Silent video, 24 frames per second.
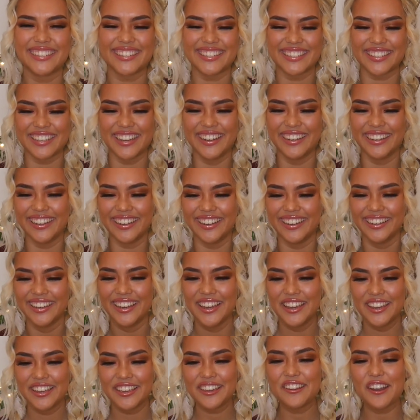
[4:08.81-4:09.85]
stuff.
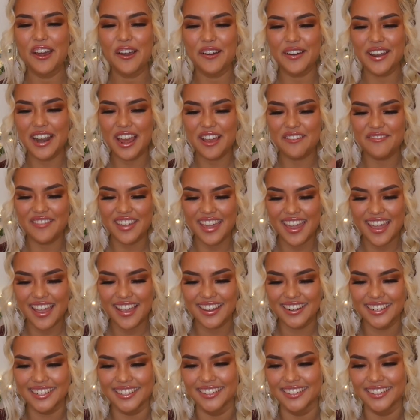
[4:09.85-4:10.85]
You know what I mean.